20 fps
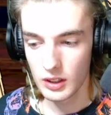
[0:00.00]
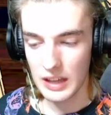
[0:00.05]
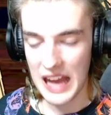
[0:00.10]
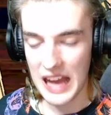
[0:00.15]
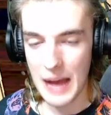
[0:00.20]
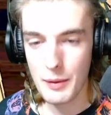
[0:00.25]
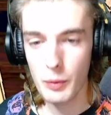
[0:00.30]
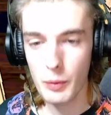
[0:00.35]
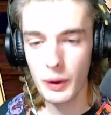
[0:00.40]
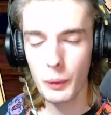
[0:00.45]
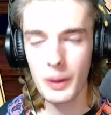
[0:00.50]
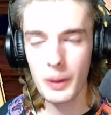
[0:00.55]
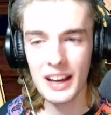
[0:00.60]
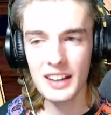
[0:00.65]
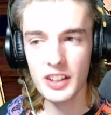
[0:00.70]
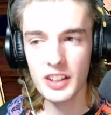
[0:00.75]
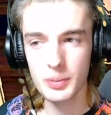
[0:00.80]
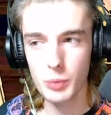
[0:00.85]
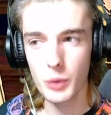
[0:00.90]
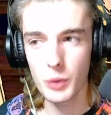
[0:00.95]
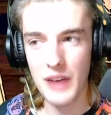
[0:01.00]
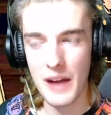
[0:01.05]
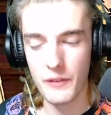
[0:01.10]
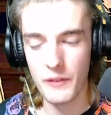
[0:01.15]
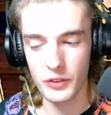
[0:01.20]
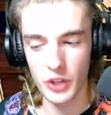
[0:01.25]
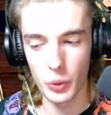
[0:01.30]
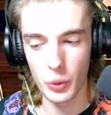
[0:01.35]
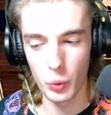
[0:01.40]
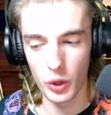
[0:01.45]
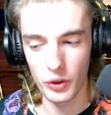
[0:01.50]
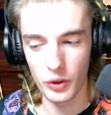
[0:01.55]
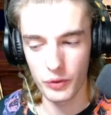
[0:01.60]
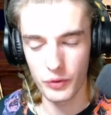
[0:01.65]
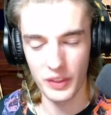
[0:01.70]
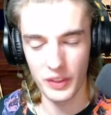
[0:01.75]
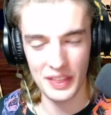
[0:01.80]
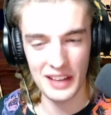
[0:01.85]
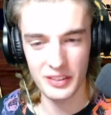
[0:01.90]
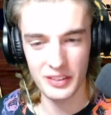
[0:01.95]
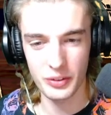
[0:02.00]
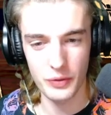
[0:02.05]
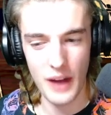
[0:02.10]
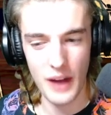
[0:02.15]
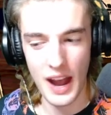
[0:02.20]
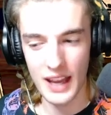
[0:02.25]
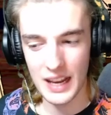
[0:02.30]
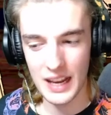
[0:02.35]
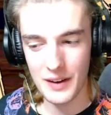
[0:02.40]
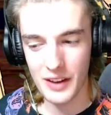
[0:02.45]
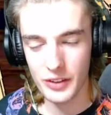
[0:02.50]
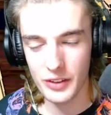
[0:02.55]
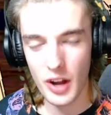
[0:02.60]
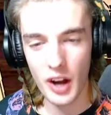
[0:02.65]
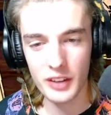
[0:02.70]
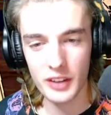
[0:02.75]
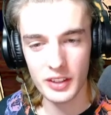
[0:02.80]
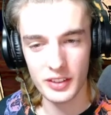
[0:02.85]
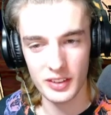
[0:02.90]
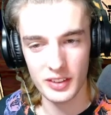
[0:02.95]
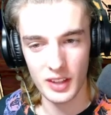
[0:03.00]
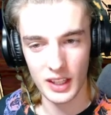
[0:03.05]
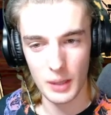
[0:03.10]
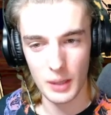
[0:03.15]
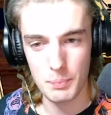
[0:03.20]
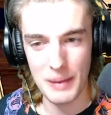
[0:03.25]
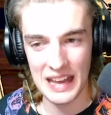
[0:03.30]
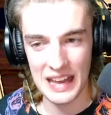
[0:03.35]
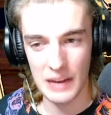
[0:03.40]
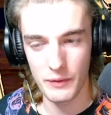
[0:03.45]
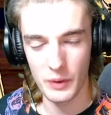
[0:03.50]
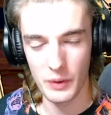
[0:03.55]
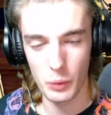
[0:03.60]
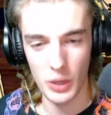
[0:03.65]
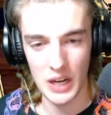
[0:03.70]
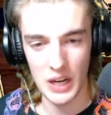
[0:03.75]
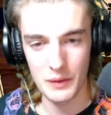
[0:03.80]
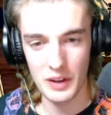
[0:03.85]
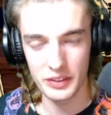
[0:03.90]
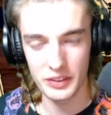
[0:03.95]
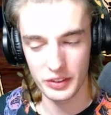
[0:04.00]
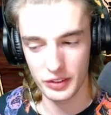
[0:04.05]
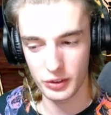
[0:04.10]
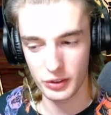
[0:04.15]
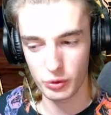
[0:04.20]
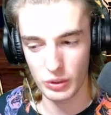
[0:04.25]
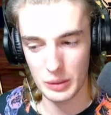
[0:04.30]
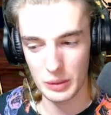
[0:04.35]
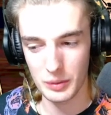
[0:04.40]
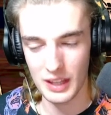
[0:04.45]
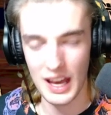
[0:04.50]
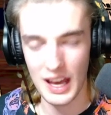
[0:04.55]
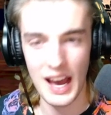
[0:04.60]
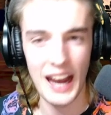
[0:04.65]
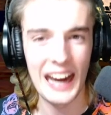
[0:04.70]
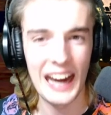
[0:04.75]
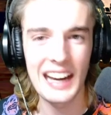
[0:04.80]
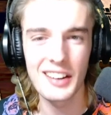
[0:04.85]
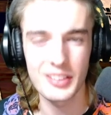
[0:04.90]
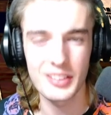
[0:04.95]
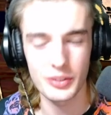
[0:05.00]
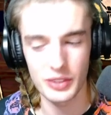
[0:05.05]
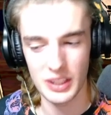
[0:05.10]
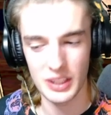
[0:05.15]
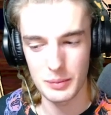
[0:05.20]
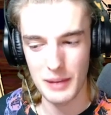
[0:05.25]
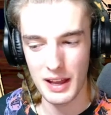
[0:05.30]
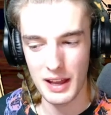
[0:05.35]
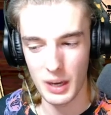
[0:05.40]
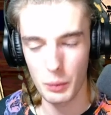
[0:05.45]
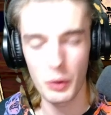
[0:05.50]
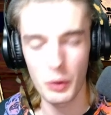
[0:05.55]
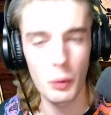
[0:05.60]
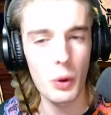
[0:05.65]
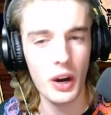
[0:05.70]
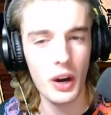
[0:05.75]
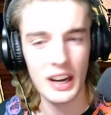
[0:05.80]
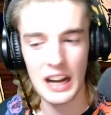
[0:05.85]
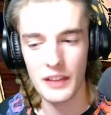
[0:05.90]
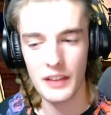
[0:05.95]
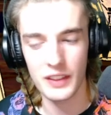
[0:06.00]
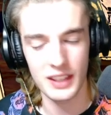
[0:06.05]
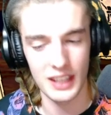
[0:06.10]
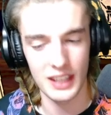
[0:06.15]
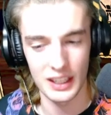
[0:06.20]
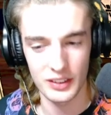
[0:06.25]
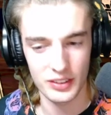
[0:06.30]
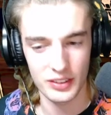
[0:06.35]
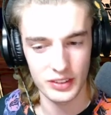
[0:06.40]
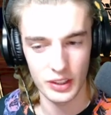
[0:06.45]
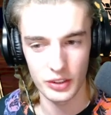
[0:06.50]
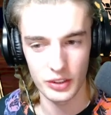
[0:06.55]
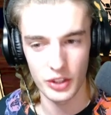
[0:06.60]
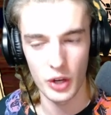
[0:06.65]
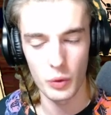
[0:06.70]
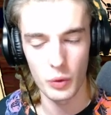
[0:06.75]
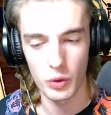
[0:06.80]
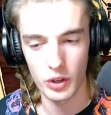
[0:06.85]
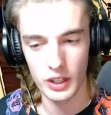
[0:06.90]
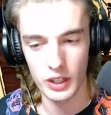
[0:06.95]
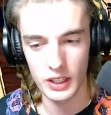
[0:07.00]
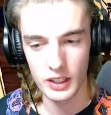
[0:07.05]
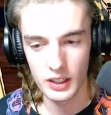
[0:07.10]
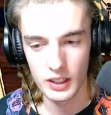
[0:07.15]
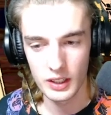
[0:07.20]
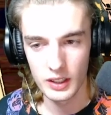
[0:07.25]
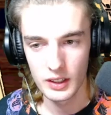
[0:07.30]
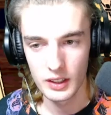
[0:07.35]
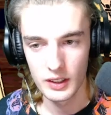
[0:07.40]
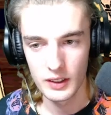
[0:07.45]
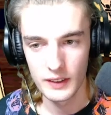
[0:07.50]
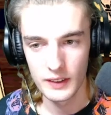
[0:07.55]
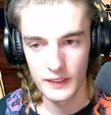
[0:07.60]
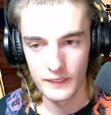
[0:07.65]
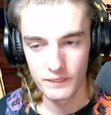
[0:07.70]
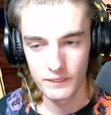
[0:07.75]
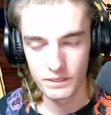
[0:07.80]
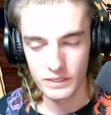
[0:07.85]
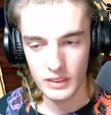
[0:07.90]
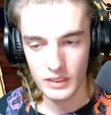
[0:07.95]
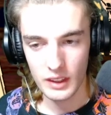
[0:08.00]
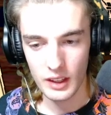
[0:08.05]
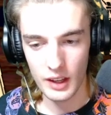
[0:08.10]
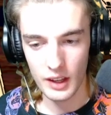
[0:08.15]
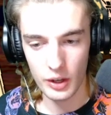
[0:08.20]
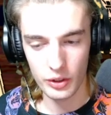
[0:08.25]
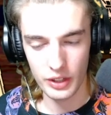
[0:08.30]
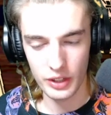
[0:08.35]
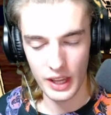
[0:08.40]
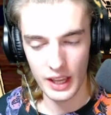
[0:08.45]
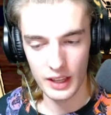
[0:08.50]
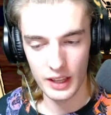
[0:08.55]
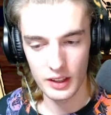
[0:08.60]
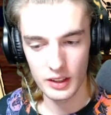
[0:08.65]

I mean, we can just move on from the wolf then. That's fine. As long as it doesn't like benefit one of us extremely high, it doesn't really matter. We're working out the kinks still. Don't worry. Okay.